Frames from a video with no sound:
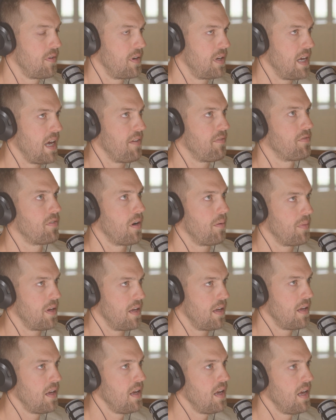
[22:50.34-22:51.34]
get from
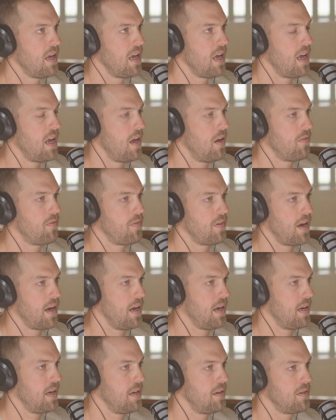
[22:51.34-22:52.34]
it if
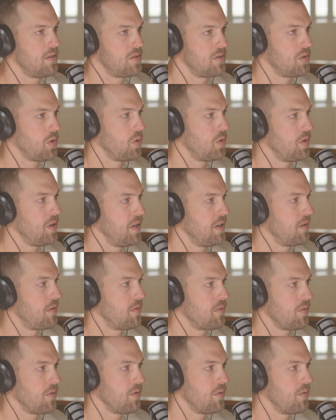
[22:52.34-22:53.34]
I sold it
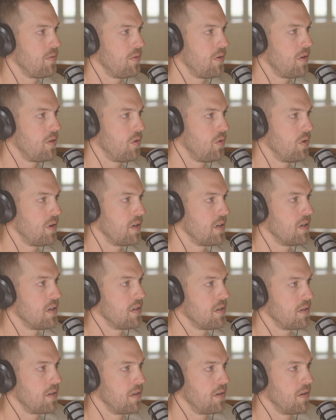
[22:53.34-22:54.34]
through a lawyer.